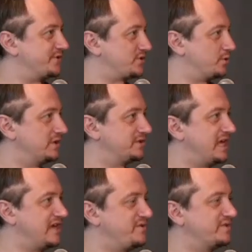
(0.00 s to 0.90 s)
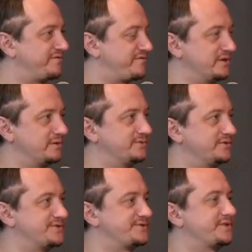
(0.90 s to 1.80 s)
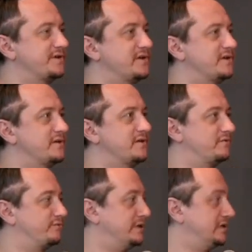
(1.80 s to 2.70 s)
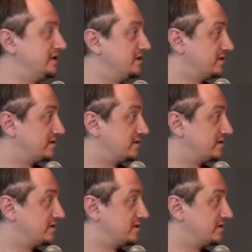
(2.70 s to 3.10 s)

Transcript: So it gave me the freedom to just really